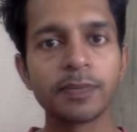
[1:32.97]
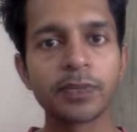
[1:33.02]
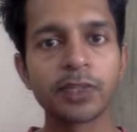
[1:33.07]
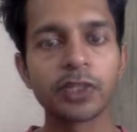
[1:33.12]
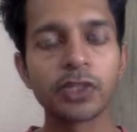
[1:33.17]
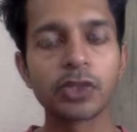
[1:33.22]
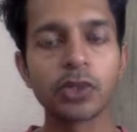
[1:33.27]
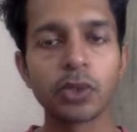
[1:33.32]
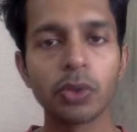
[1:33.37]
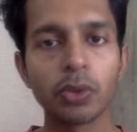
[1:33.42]

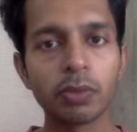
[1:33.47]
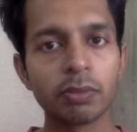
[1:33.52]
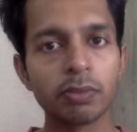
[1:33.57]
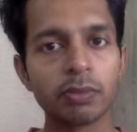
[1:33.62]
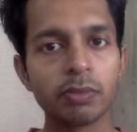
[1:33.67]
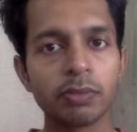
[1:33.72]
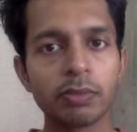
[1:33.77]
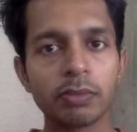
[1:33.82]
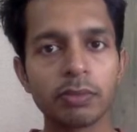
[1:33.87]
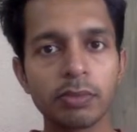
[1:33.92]
So
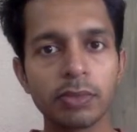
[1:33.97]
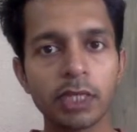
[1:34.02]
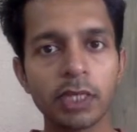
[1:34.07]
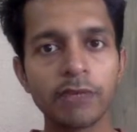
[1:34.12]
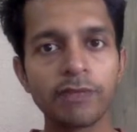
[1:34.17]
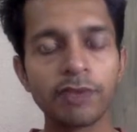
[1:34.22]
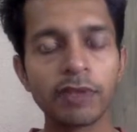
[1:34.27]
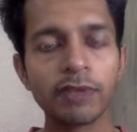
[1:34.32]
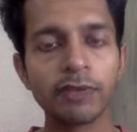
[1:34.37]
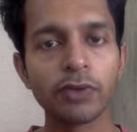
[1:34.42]

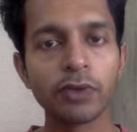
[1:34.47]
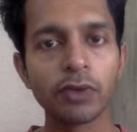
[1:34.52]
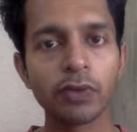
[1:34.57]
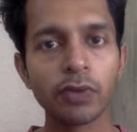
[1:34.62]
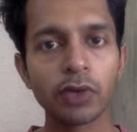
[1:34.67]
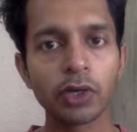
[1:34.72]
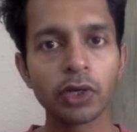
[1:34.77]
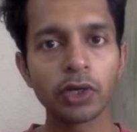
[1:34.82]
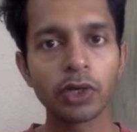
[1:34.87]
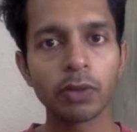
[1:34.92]
if, if you
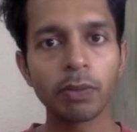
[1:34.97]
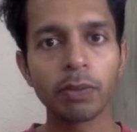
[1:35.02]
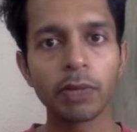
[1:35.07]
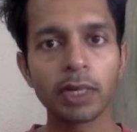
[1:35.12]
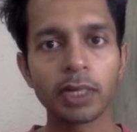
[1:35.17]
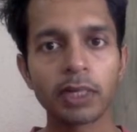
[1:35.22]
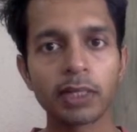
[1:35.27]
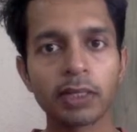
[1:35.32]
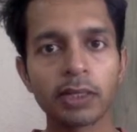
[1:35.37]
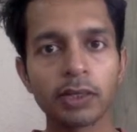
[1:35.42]
want your
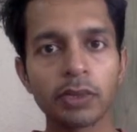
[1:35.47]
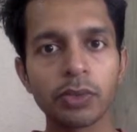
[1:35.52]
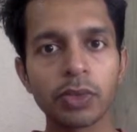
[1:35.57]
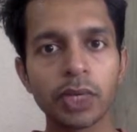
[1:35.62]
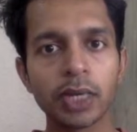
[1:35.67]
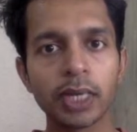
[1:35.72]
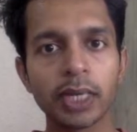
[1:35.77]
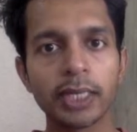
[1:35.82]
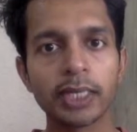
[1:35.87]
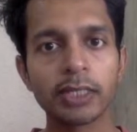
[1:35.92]
button to
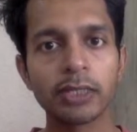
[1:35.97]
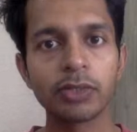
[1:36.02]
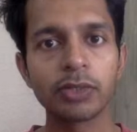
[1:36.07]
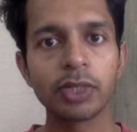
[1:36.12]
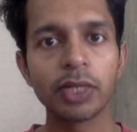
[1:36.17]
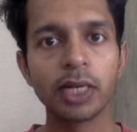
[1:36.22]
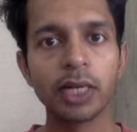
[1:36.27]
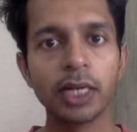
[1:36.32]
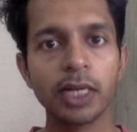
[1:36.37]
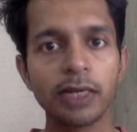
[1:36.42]
align to
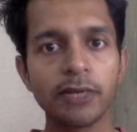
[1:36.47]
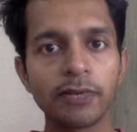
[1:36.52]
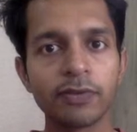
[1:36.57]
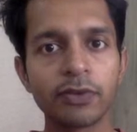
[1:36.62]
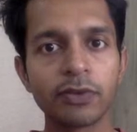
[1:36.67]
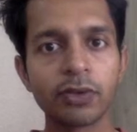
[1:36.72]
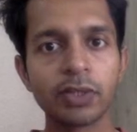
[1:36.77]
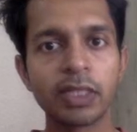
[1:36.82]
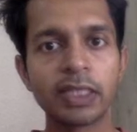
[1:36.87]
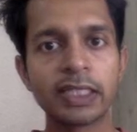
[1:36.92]
the left,
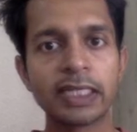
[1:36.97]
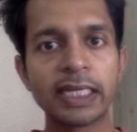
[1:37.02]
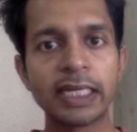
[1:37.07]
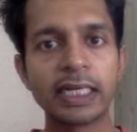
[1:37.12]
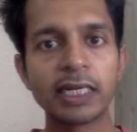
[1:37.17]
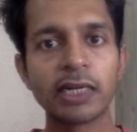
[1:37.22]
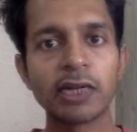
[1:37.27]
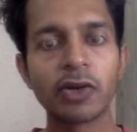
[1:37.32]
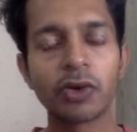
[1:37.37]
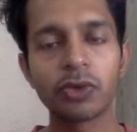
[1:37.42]
to the
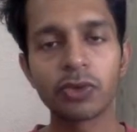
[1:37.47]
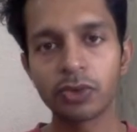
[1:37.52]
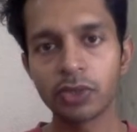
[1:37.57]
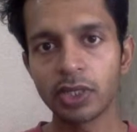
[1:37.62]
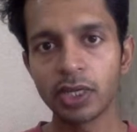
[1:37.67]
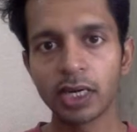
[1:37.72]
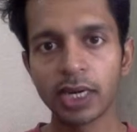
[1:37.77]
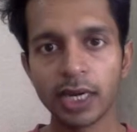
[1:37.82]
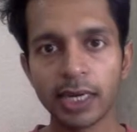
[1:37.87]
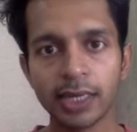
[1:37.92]
center or to
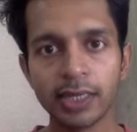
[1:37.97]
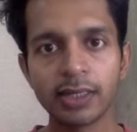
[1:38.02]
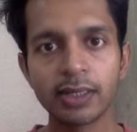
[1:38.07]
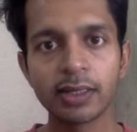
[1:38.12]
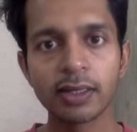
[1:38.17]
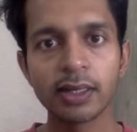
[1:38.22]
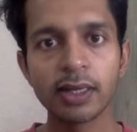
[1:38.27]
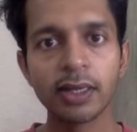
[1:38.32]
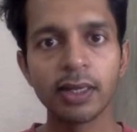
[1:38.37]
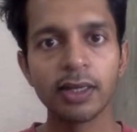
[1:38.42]
the right,
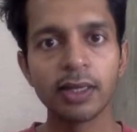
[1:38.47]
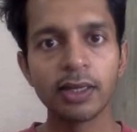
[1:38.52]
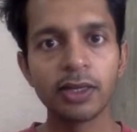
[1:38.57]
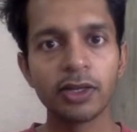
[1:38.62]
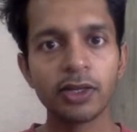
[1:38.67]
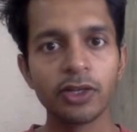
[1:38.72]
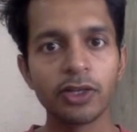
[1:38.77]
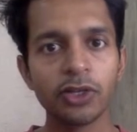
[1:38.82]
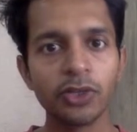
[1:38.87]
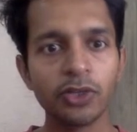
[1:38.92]

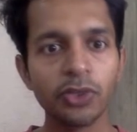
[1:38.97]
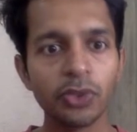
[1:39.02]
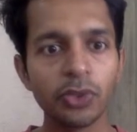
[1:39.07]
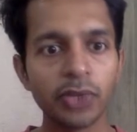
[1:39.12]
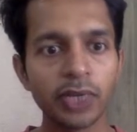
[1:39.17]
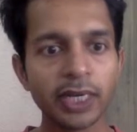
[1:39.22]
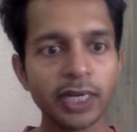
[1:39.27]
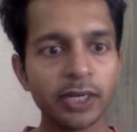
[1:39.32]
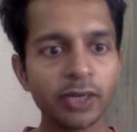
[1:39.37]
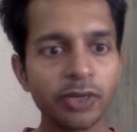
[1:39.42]
you
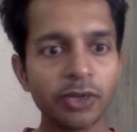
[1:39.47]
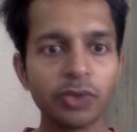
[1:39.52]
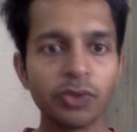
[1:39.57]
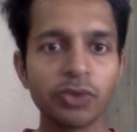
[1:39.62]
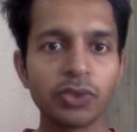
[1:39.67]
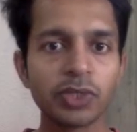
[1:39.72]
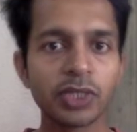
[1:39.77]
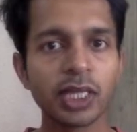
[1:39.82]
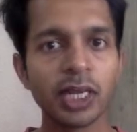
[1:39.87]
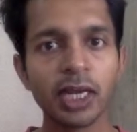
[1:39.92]
need to
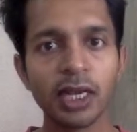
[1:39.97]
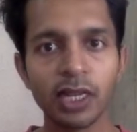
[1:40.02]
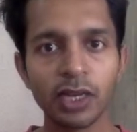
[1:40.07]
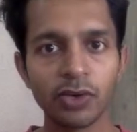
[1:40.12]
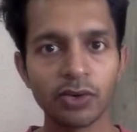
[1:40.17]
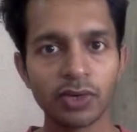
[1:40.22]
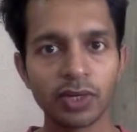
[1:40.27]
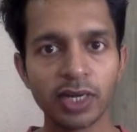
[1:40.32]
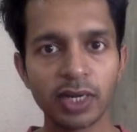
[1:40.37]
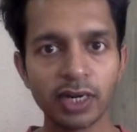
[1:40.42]
use the
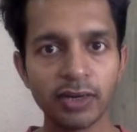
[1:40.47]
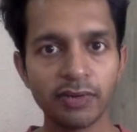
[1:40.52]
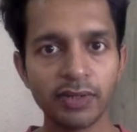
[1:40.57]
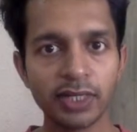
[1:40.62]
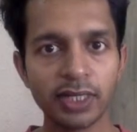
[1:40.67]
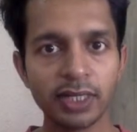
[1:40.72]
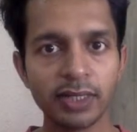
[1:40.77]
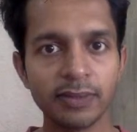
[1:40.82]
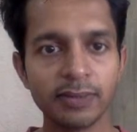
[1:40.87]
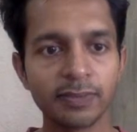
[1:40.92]
layout
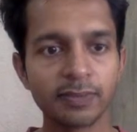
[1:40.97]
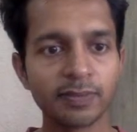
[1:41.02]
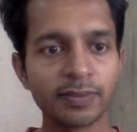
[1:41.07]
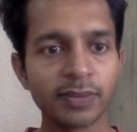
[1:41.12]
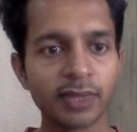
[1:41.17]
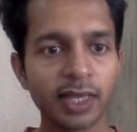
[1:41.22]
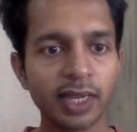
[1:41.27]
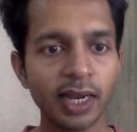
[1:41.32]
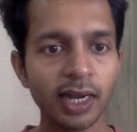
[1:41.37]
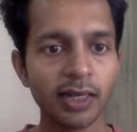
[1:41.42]
gravity
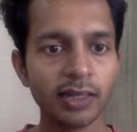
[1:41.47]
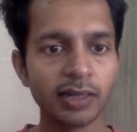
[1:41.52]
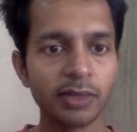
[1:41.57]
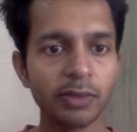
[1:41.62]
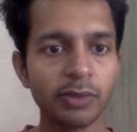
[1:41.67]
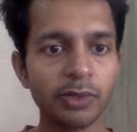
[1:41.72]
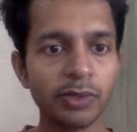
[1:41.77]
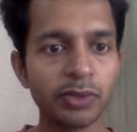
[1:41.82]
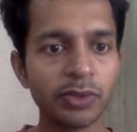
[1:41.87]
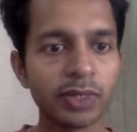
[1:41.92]

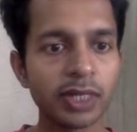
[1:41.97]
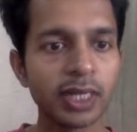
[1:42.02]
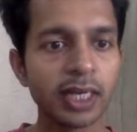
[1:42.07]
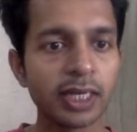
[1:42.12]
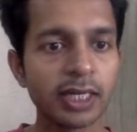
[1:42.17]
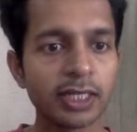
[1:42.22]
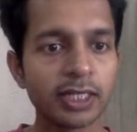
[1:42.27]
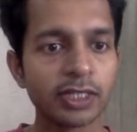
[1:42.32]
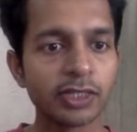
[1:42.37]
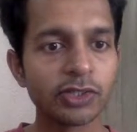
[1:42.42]
attribute.
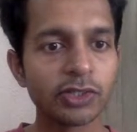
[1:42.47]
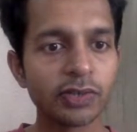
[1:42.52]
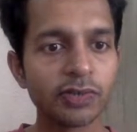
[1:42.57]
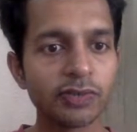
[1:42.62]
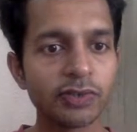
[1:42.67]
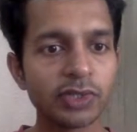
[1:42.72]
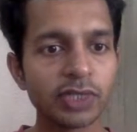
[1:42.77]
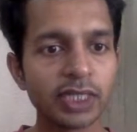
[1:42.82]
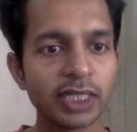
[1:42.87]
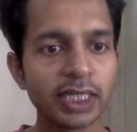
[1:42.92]
So if
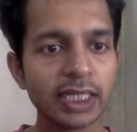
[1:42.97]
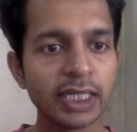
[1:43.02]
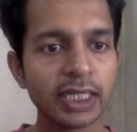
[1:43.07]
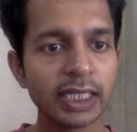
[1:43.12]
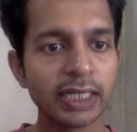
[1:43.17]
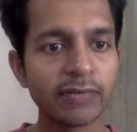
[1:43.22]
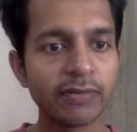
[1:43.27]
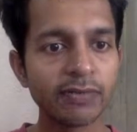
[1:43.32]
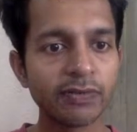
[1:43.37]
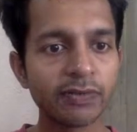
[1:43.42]
you
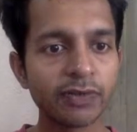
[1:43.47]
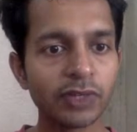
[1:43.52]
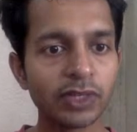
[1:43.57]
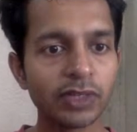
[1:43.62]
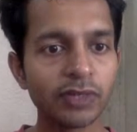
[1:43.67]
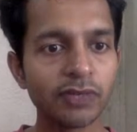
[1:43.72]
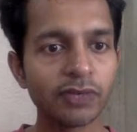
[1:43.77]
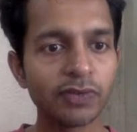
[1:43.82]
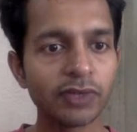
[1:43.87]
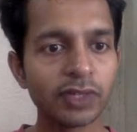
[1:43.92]
see for
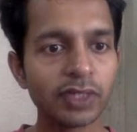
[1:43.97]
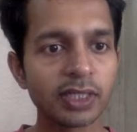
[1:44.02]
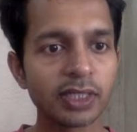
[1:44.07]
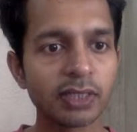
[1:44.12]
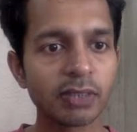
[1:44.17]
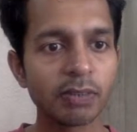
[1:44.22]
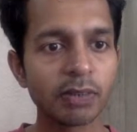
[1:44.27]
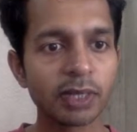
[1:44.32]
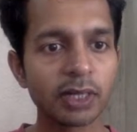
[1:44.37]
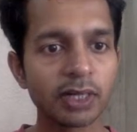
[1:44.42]
the
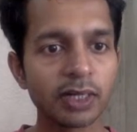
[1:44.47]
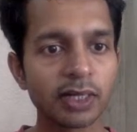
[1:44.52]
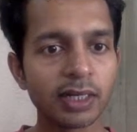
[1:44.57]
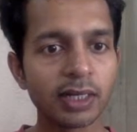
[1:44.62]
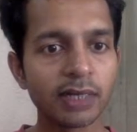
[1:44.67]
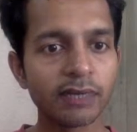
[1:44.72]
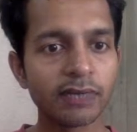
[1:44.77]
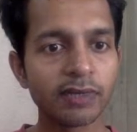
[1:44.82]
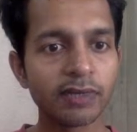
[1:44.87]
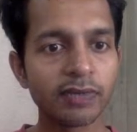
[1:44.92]
first button
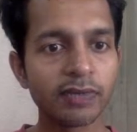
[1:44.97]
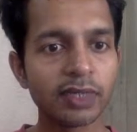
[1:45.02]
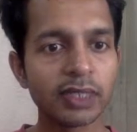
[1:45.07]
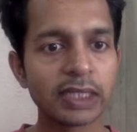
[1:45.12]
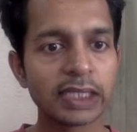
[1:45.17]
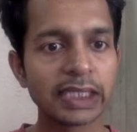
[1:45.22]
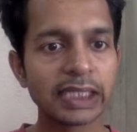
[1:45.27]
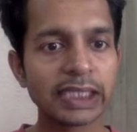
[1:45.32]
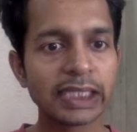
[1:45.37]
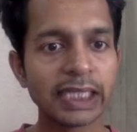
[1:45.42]
I've given
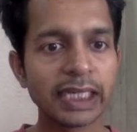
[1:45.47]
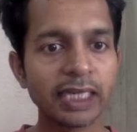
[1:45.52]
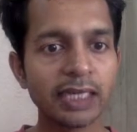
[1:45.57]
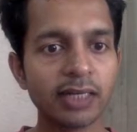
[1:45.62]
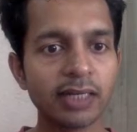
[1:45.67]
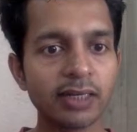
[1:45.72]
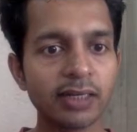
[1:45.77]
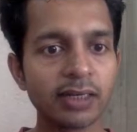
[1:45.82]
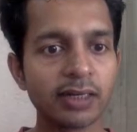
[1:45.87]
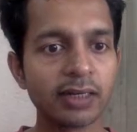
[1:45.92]
the
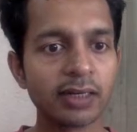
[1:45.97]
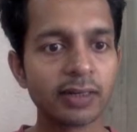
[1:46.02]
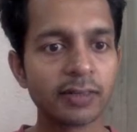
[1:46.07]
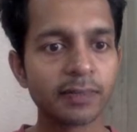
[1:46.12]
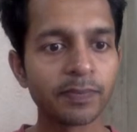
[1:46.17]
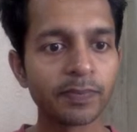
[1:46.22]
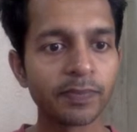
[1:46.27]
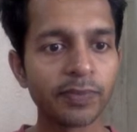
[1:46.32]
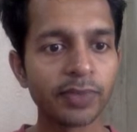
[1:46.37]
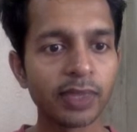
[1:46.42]
center,
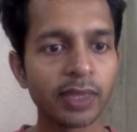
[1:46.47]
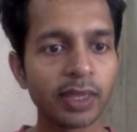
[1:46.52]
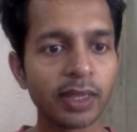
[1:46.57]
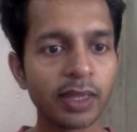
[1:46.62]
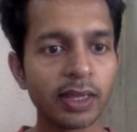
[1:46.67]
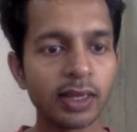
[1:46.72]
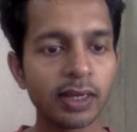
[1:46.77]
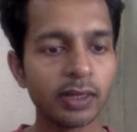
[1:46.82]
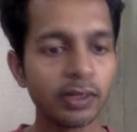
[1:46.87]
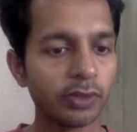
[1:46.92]

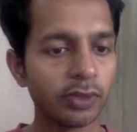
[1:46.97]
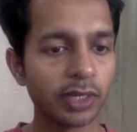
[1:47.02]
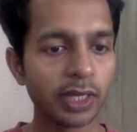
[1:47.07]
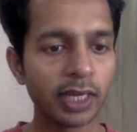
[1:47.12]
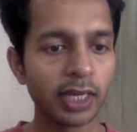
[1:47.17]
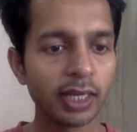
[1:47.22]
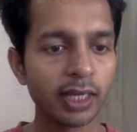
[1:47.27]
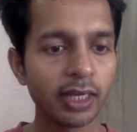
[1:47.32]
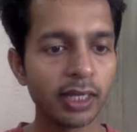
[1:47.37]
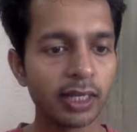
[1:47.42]

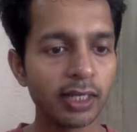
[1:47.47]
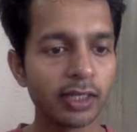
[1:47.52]
okay,